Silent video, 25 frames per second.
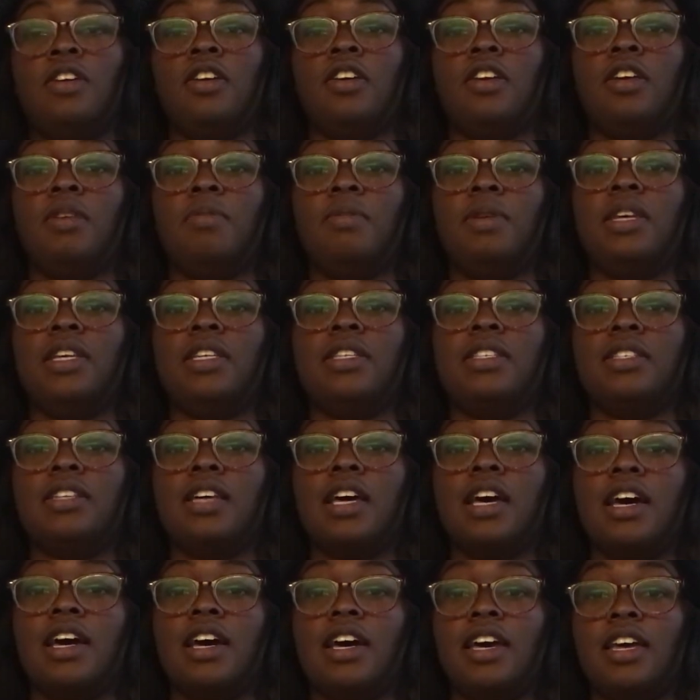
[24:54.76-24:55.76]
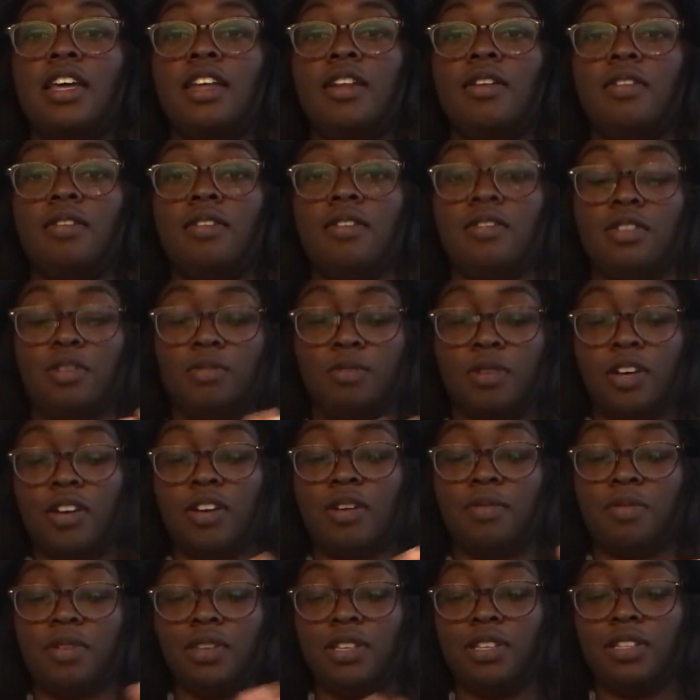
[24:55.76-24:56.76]
Give me a sign,
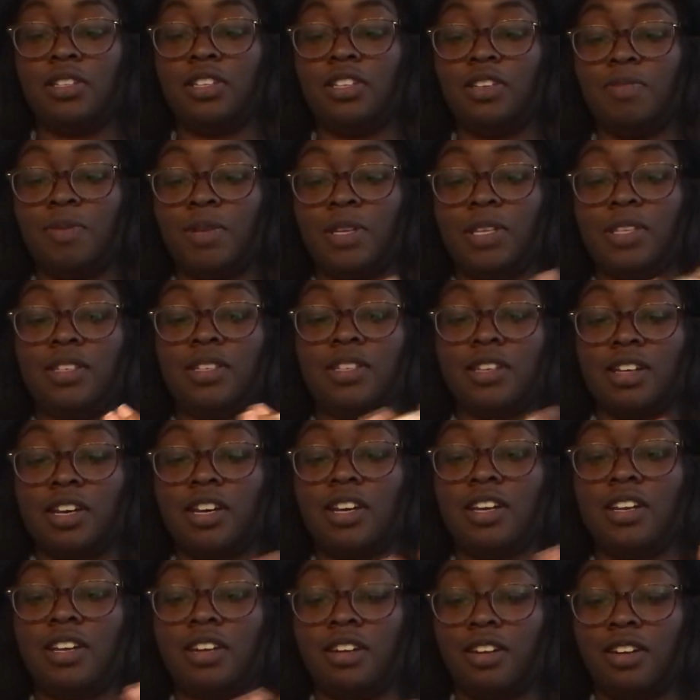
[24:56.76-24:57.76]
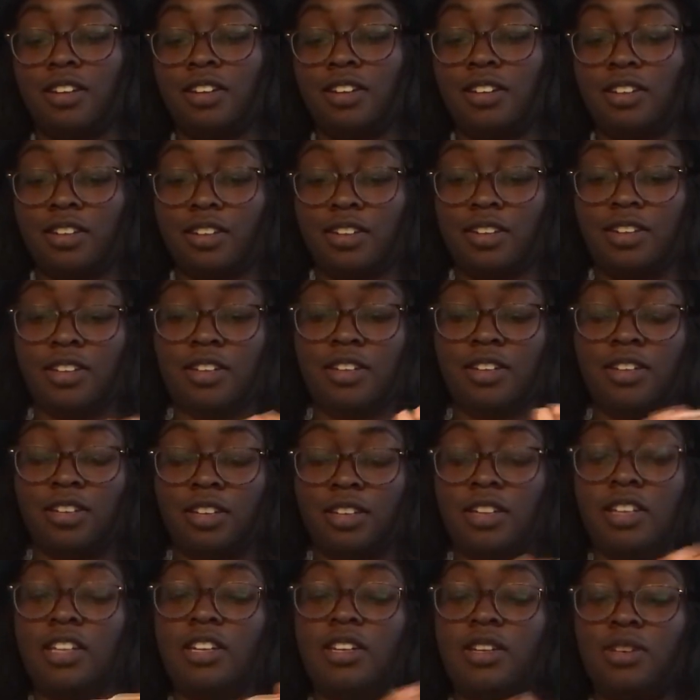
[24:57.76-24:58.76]
Spirit. Please give me a sign.
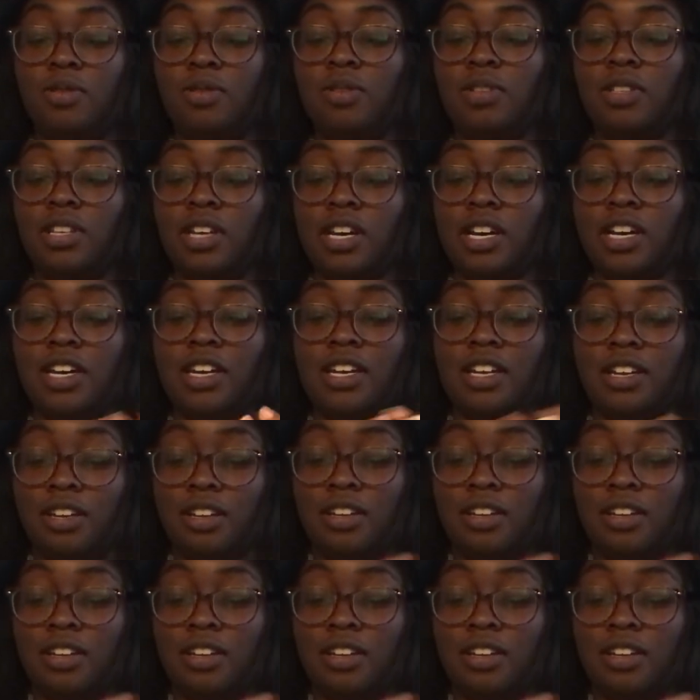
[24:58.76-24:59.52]
A new sign.